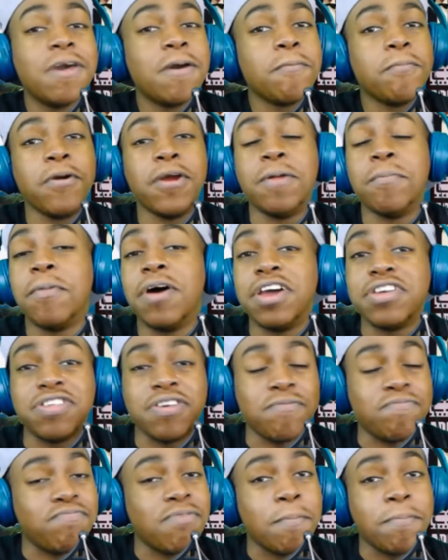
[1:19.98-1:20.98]
pretty much
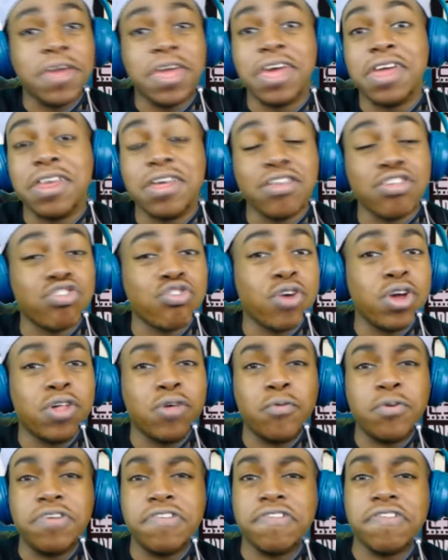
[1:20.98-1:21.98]
at the beginning of the trailer,
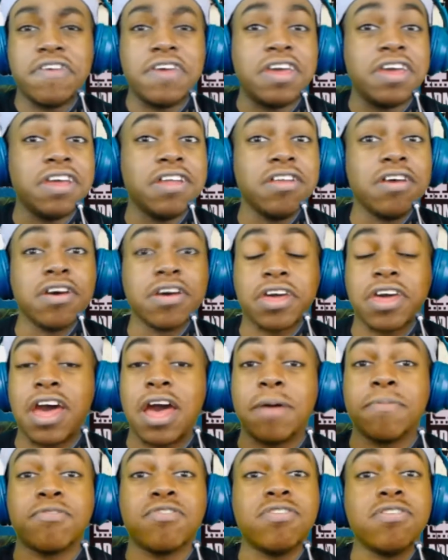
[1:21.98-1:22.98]
we see the
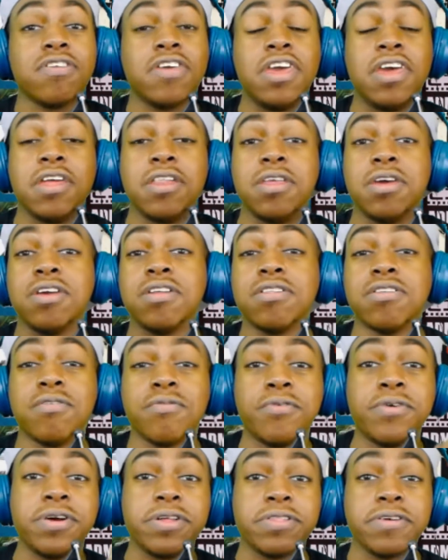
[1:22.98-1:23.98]
cops getting the
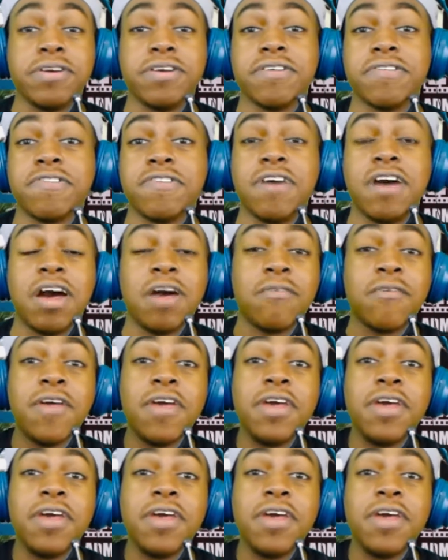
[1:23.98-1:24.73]
Riddler and stuff.